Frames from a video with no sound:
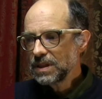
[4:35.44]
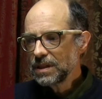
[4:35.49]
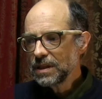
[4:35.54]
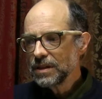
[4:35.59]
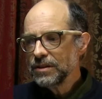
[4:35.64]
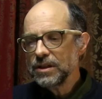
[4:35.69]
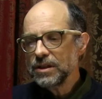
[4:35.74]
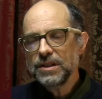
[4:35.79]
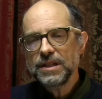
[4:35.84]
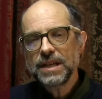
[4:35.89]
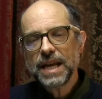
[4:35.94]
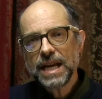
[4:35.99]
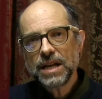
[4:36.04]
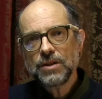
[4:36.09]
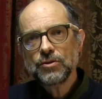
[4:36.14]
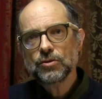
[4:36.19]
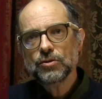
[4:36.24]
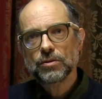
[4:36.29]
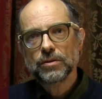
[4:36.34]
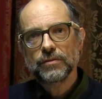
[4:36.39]
The
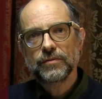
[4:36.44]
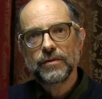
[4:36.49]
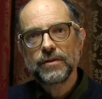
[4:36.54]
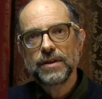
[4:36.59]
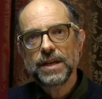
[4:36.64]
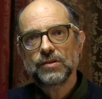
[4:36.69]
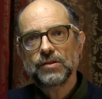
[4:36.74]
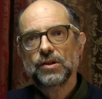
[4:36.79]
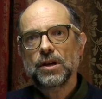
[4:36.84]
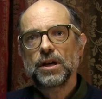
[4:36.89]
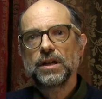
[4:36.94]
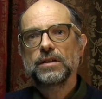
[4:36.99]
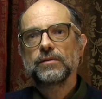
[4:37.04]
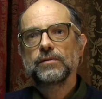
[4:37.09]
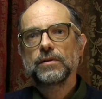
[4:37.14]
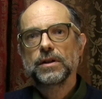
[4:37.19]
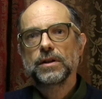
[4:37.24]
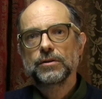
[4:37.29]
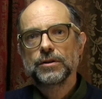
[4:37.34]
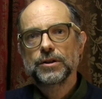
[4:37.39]
danger of this kind of
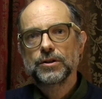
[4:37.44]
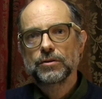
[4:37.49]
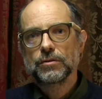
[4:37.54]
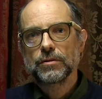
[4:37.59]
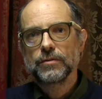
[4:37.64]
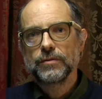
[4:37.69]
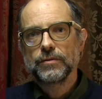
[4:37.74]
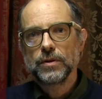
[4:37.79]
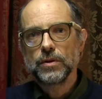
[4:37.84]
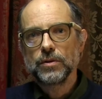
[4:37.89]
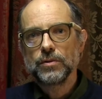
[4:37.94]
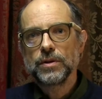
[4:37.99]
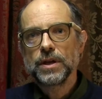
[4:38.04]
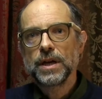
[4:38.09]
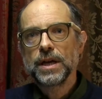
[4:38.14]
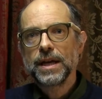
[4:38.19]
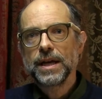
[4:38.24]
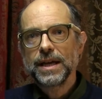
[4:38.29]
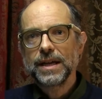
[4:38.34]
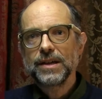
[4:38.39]
literature review
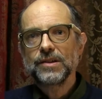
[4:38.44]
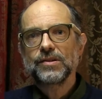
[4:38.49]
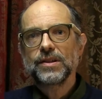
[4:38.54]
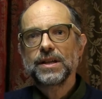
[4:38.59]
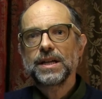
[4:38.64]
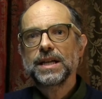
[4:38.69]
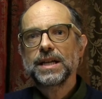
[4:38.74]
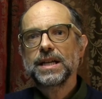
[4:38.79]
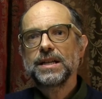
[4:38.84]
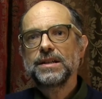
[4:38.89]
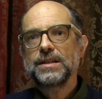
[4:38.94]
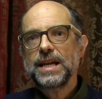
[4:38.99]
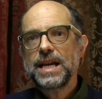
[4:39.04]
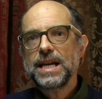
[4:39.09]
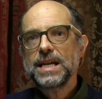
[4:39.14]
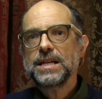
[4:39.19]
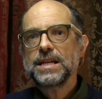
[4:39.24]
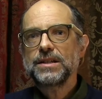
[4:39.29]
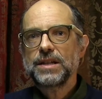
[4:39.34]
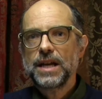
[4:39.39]
is that it can
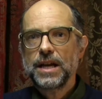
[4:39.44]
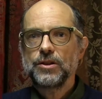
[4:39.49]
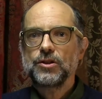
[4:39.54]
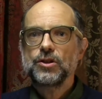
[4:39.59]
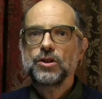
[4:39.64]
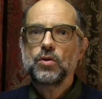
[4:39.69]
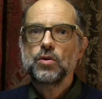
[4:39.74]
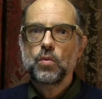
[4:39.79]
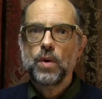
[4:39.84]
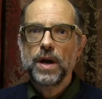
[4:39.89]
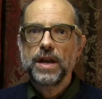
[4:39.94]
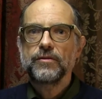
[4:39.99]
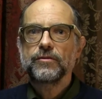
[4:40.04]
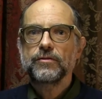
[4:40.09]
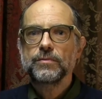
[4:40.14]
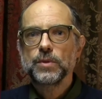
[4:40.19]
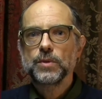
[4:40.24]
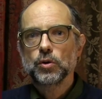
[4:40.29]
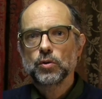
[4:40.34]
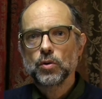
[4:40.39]
take attention away
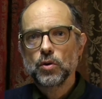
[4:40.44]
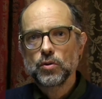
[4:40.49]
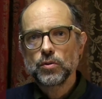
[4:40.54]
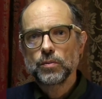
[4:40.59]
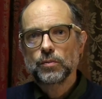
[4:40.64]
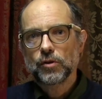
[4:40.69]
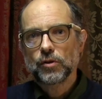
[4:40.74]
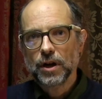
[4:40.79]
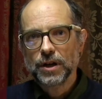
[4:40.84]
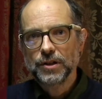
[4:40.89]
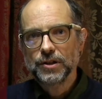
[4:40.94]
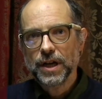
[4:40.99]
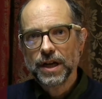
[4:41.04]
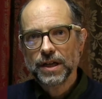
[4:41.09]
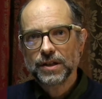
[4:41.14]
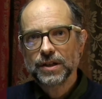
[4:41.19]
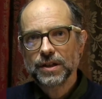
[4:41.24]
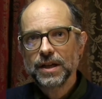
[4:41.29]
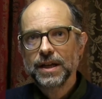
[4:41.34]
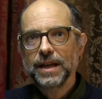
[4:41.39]
from your own
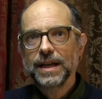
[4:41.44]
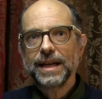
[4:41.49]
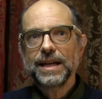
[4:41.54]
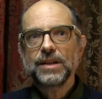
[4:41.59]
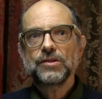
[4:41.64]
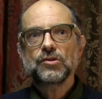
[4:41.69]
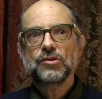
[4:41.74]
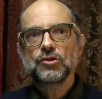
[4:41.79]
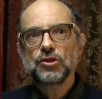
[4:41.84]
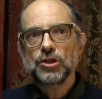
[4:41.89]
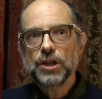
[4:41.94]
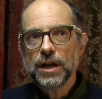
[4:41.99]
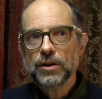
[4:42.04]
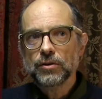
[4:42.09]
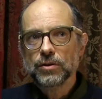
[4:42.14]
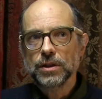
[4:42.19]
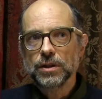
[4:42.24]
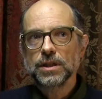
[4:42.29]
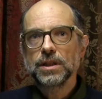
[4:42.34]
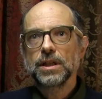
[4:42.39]
project. It's
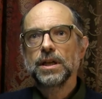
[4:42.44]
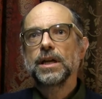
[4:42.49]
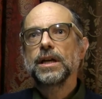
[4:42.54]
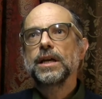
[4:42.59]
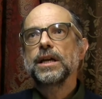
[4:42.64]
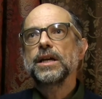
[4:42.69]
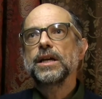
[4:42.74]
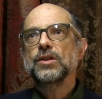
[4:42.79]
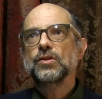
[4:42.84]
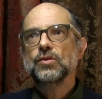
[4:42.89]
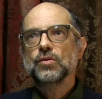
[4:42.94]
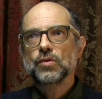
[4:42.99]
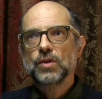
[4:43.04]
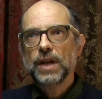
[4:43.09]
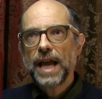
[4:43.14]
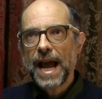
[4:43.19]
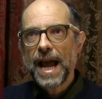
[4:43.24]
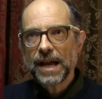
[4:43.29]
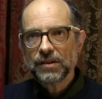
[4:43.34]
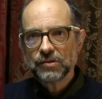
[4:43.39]
general. It
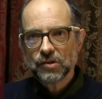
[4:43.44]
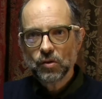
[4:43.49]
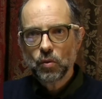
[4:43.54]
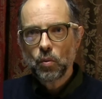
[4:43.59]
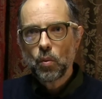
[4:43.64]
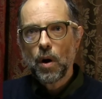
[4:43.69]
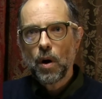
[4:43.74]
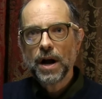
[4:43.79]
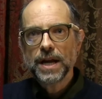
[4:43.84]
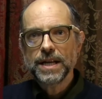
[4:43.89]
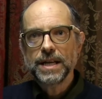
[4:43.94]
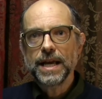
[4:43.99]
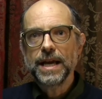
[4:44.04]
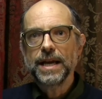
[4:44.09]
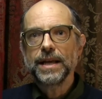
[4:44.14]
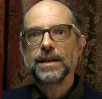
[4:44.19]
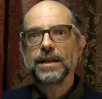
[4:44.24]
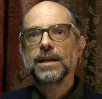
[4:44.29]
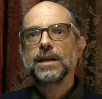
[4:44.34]
casts a wide net.